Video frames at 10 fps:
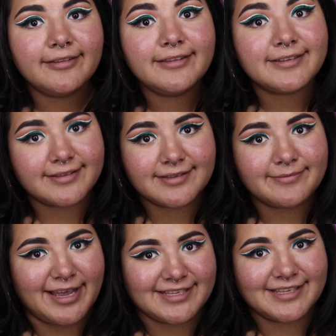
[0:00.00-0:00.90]
This is a
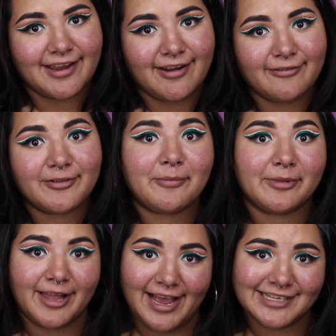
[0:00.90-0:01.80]
mascara from
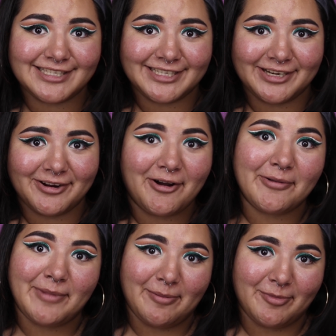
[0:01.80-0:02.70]
last year on my